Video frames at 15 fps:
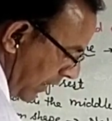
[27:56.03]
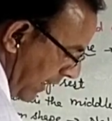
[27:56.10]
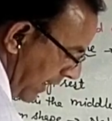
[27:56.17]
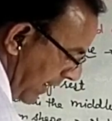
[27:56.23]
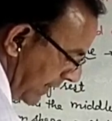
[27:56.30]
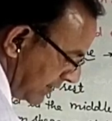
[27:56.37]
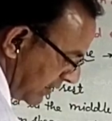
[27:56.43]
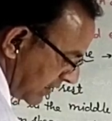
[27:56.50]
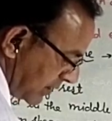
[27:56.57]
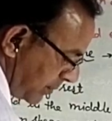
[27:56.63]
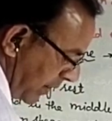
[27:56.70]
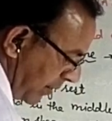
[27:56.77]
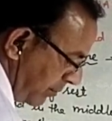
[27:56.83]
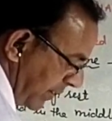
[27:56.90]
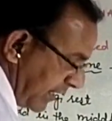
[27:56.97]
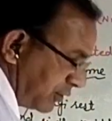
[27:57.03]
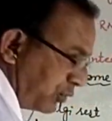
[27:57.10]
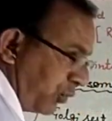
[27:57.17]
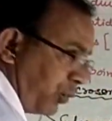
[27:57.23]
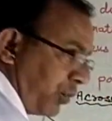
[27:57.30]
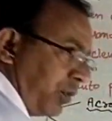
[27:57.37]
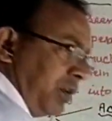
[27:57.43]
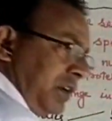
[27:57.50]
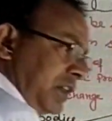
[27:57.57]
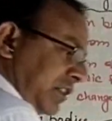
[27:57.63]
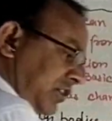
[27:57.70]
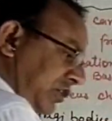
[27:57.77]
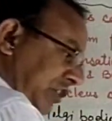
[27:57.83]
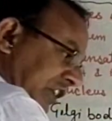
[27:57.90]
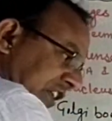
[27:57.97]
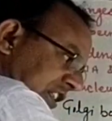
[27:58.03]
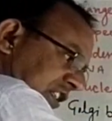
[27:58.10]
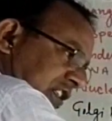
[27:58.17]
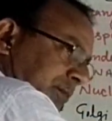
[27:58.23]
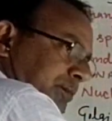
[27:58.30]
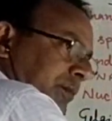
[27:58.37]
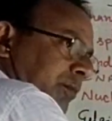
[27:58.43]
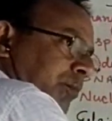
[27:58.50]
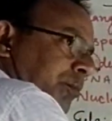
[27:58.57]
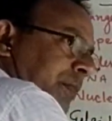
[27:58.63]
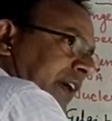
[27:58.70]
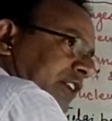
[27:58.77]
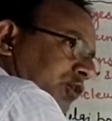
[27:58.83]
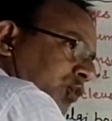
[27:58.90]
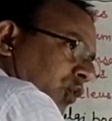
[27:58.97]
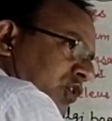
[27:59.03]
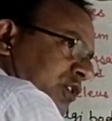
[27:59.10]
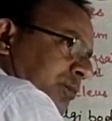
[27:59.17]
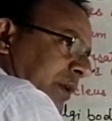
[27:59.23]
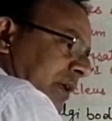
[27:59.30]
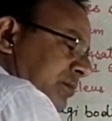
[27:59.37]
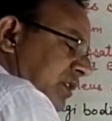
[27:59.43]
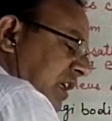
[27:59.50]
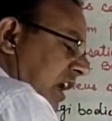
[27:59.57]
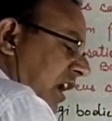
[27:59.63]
As the sperm mature, these mature sperms